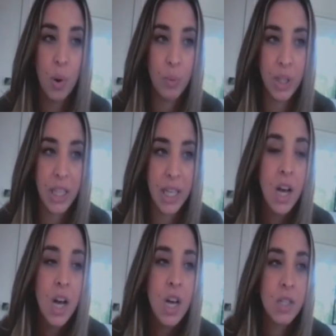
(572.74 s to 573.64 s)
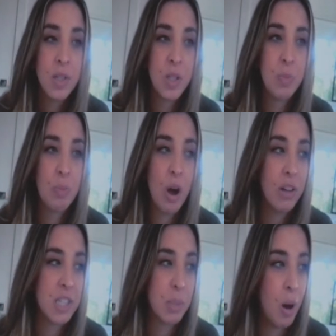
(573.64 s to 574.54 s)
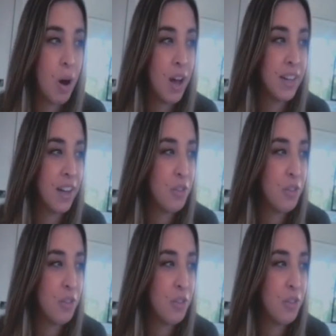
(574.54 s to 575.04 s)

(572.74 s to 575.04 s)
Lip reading: really sprung this upon the